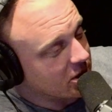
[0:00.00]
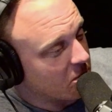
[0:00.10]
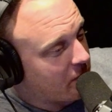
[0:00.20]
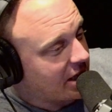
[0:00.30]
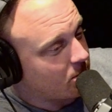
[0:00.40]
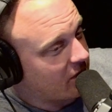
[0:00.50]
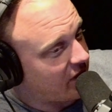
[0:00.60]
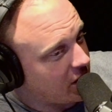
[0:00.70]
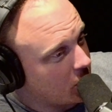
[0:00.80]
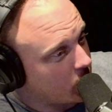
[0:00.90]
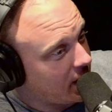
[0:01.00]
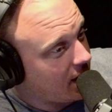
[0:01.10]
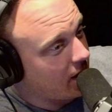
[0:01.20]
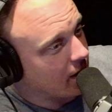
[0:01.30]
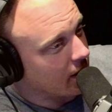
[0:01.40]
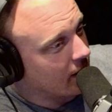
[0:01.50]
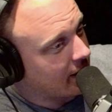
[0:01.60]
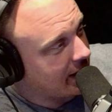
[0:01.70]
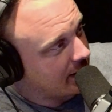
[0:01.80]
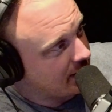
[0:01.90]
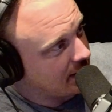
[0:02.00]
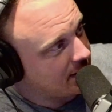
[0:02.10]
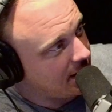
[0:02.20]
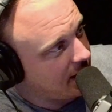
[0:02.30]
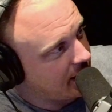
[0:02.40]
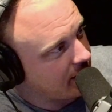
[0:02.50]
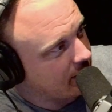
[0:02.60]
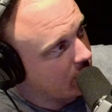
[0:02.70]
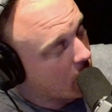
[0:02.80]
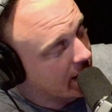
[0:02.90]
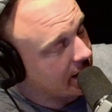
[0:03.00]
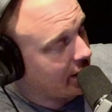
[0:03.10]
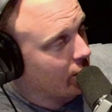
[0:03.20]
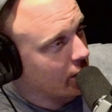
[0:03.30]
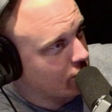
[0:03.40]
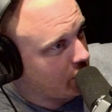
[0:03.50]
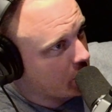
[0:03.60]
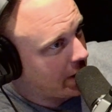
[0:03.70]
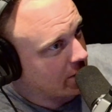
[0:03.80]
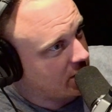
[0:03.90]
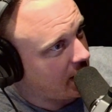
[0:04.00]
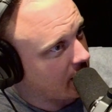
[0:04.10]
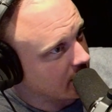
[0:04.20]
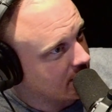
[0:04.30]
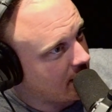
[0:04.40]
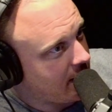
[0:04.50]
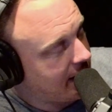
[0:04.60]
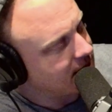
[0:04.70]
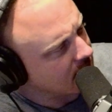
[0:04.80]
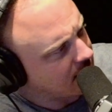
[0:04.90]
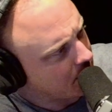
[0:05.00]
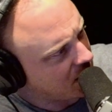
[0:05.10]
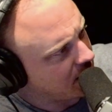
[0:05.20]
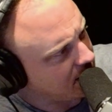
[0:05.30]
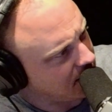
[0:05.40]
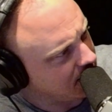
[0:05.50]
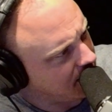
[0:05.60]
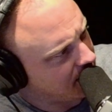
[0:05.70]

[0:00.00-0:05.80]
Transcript: it's a basement venue here in DC? You walk into Hill Country and go downstairs. Is it the same thing in D-